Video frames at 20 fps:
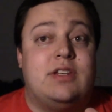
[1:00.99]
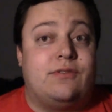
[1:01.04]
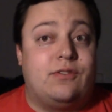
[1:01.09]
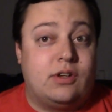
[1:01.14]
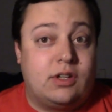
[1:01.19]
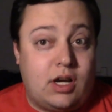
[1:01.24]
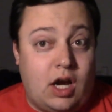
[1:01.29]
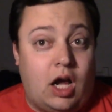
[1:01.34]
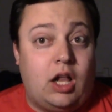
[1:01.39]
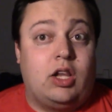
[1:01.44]

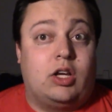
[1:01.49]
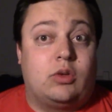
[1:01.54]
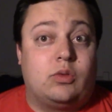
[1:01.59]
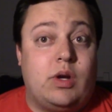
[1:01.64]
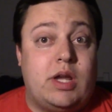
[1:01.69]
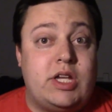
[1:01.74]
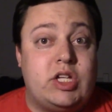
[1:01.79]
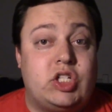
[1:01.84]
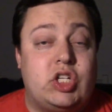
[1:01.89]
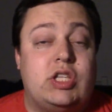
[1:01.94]
different
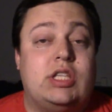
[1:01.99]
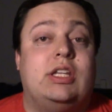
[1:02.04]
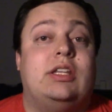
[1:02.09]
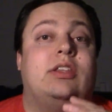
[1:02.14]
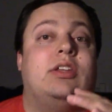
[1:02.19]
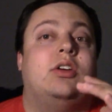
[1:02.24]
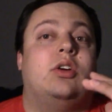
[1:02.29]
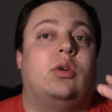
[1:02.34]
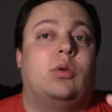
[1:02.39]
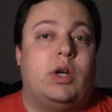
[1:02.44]
coloration
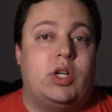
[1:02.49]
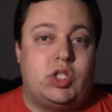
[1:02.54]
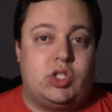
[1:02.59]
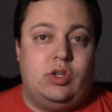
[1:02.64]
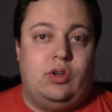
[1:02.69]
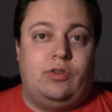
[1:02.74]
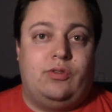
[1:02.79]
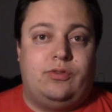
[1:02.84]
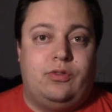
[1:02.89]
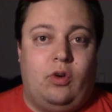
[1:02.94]
than their
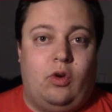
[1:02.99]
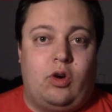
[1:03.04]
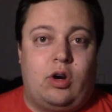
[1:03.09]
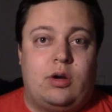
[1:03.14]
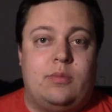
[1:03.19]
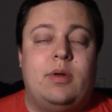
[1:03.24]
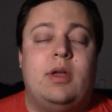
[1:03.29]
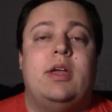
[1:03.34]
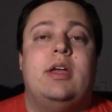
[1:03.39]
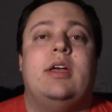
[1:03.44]
original
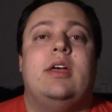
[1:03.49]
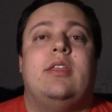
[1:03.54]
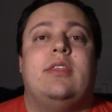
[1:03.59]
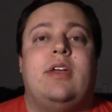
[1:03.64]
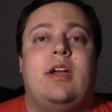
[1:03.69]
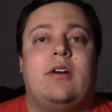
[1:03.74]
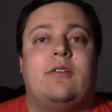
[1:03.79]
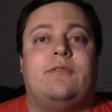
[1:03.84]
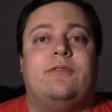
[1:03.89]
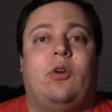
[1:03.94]
form,
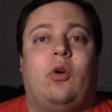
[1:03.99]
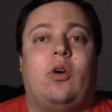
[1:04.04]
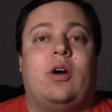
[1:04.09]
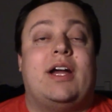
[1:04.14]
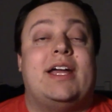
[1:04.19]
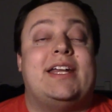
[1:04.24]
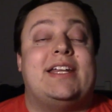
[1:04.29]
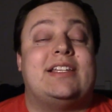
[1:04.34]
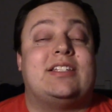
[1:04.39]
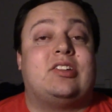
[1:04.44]

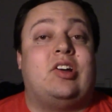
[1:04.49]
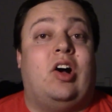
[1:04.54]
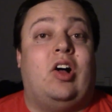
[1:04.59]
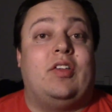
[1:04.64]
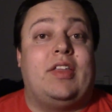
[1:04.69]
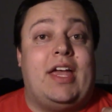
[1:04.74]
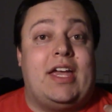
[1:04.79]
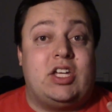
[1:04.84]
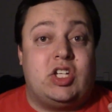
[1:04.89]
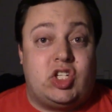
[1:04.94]
therefore it is
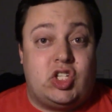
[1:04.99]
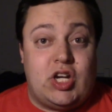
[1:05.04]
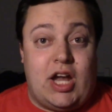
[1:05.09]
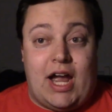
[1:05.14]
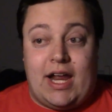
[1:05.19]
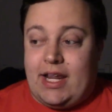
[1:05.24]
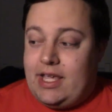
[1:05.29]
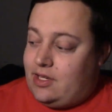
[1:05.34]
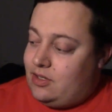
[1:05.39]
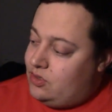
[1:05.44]
called a
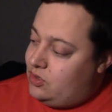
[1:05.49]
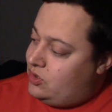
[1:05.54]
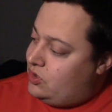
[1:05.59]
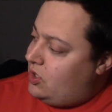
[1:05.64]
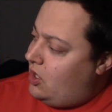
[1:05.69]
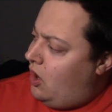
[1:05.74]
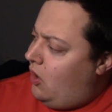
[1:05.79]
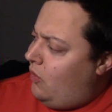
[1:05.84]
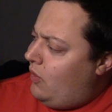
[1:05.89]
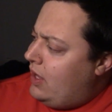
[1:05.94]
shiny.
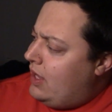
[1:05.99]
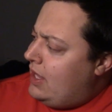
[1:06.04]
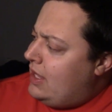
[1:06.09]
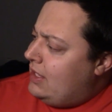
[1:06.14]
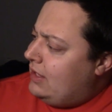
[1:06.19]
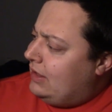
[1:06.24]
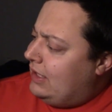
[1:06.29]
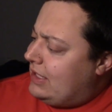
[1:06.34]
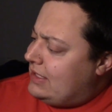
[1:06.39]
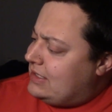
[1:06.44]
So
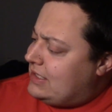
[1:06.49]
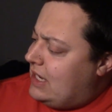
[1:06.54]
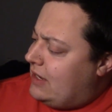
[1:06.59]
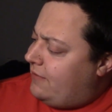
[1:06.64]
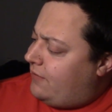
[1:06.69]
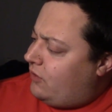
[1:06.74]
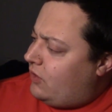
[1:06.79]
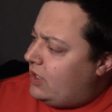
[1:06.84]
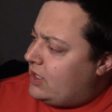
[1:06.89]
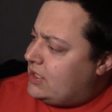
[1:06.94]
let's
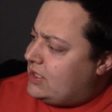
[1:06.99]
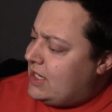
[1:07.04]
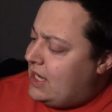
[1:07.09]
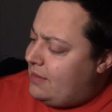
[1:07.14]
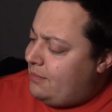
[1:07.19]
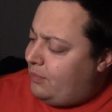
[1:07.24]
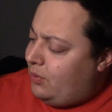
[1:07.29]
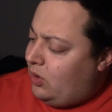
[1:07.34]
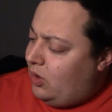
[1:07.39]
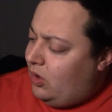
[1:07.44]
say for
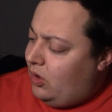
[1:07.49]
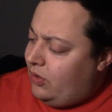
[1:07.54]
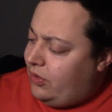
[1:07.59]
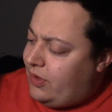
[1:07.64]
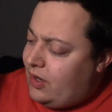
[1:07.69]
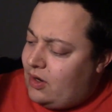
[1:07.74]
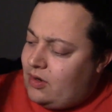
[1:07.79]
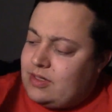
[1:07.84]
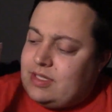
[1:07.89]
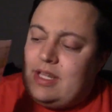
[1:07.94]

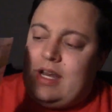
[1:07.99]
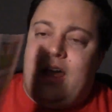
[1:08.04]
example there's